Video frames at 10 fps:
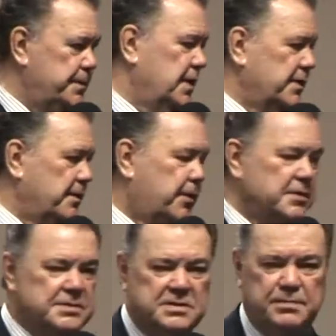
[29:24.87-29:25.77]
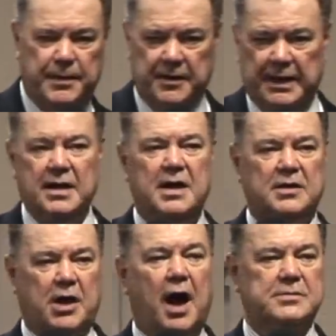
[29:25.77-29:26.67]
uh, the person's spirit,
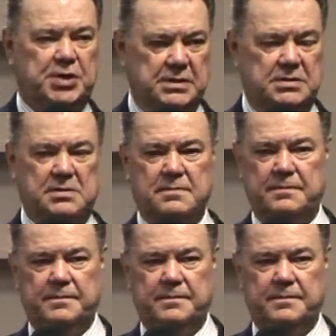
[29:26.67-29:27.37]
conscience,